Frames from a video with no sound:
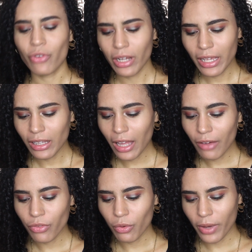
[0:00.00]
really
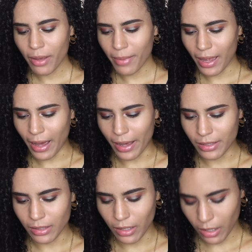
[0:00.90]
love the way my
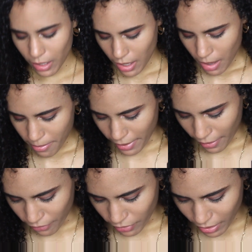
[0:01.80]
eyes look, but
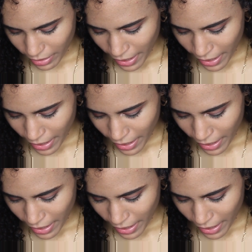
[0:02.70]
I feel